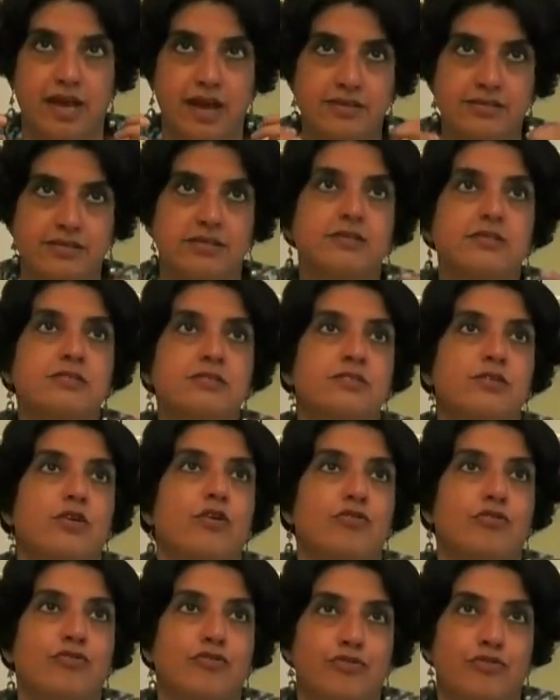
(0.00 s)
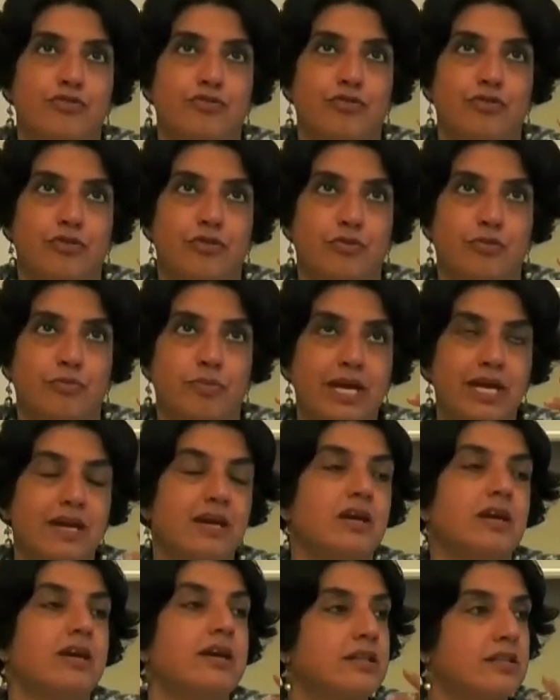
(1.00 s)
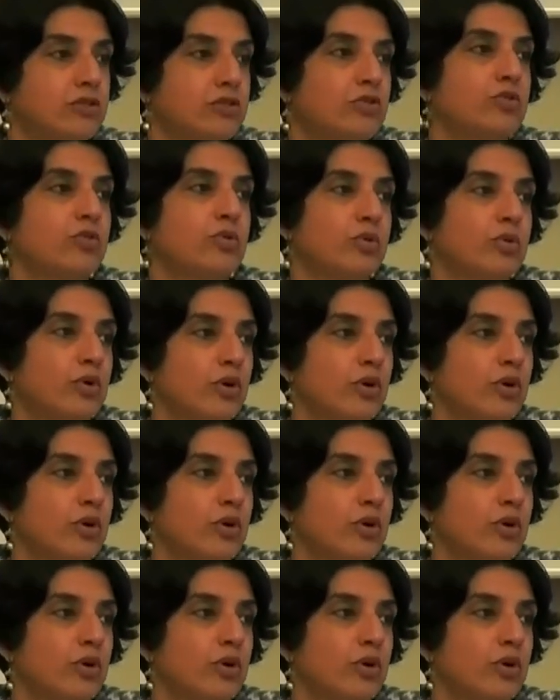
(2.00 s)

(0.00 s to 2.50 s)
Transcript: essence of being Hindu.